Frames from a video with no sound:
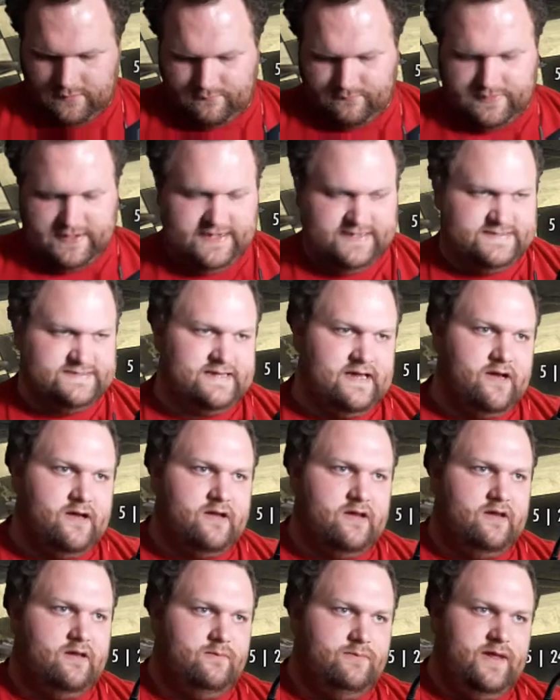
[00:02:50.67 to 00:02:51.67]
But he's not
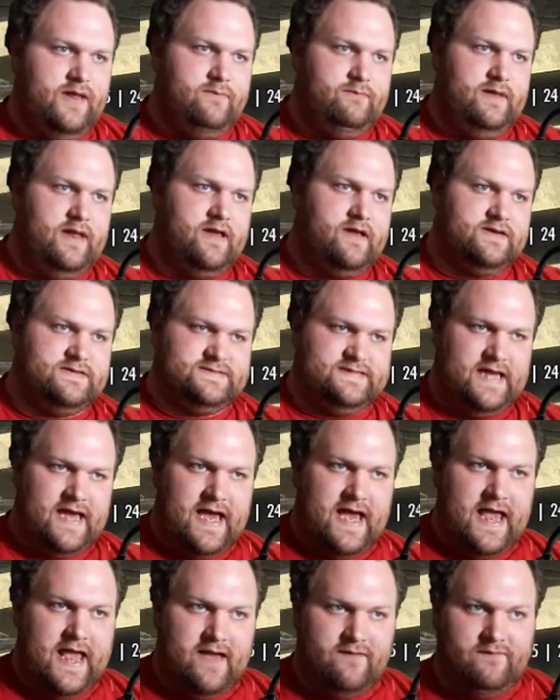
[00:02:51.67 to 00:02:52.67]
gonna beat me, because
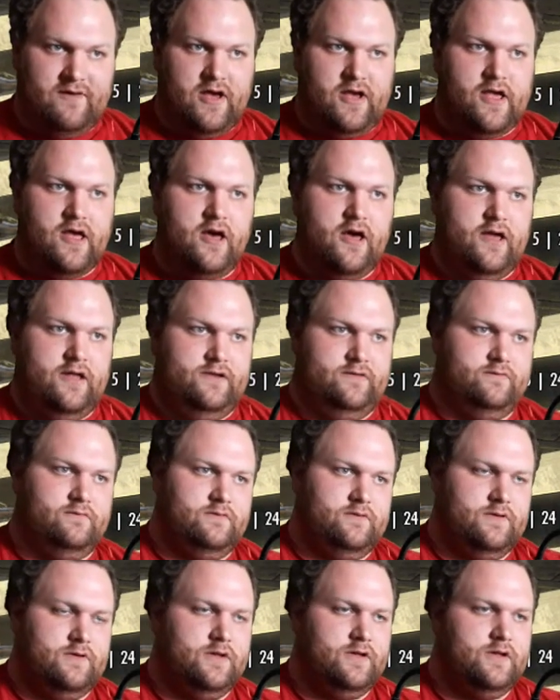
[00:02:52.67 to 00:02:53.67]
I have a gun.
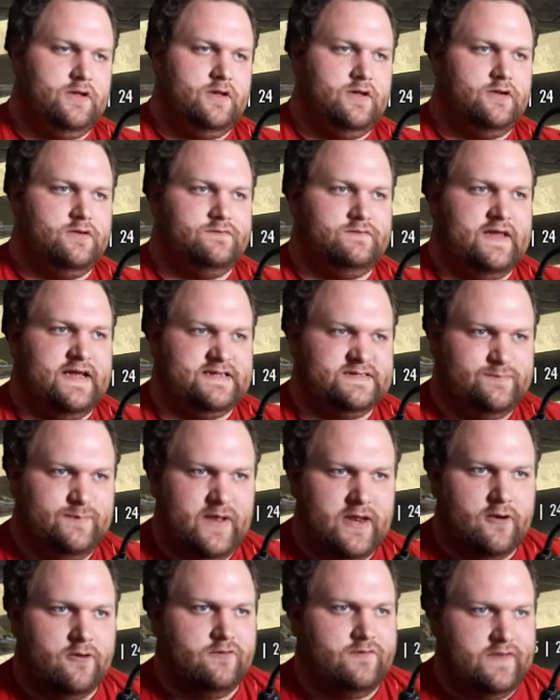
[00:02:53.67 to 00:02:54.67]
That's
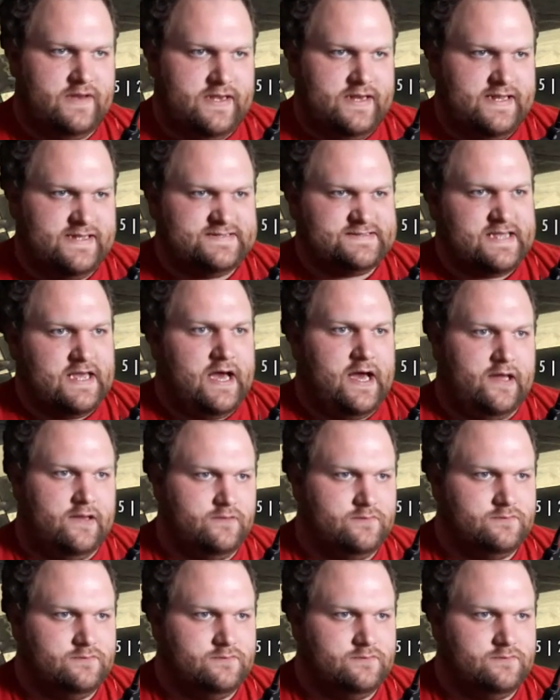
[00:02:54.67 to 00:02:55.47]
bigger than his gun.